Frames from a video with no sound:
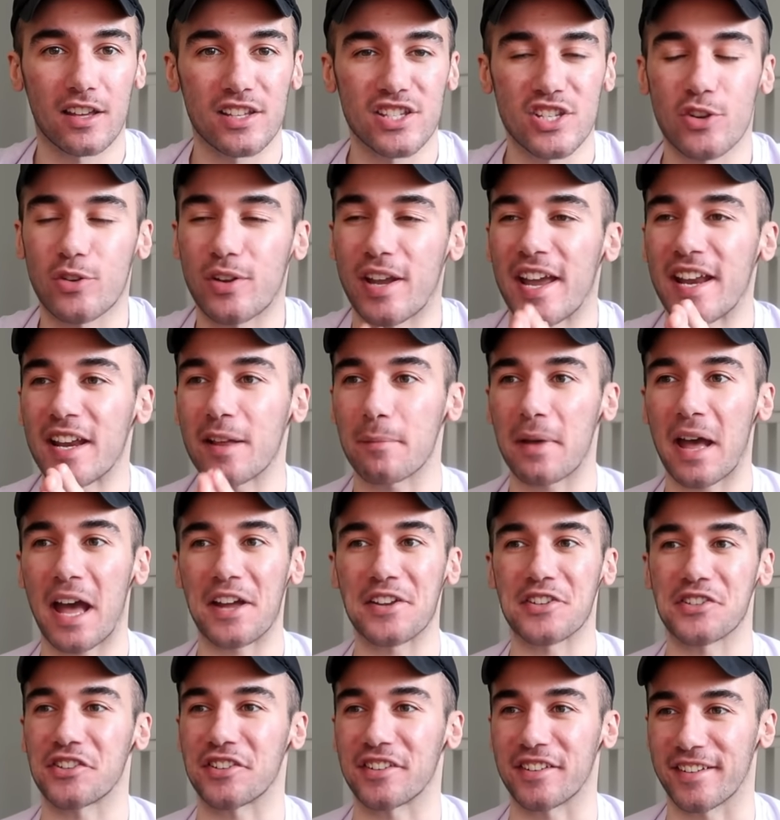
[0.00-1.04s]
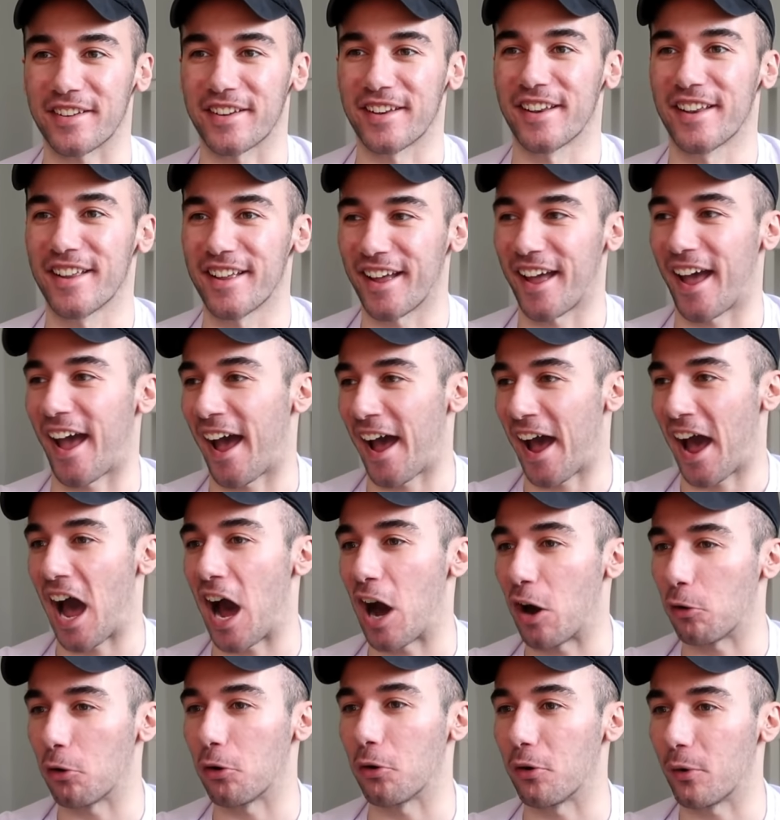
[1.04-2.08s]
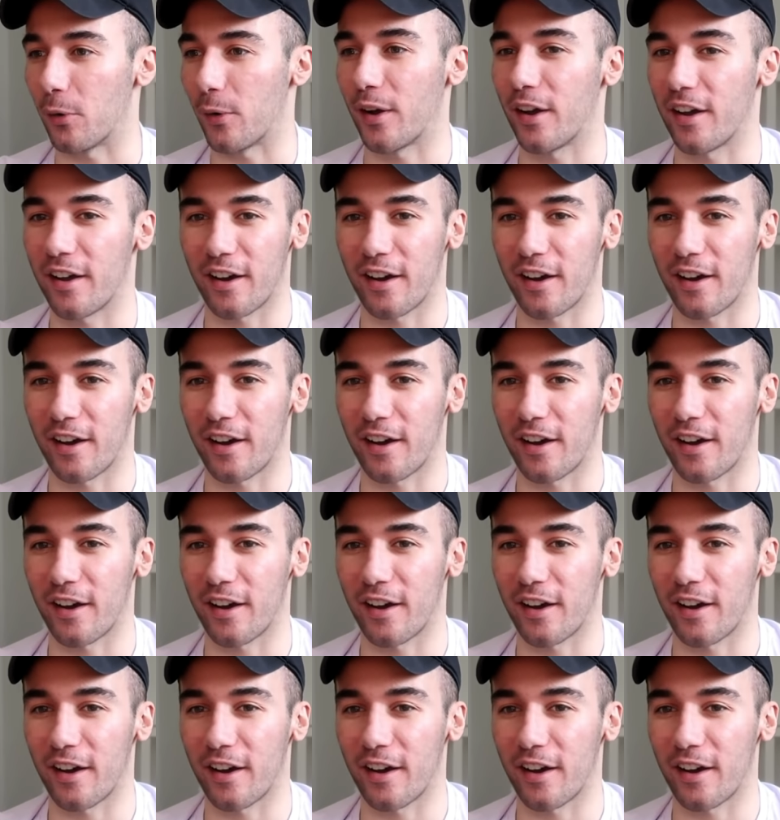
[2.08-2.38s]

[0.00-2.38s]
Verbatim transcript: You can't imagine how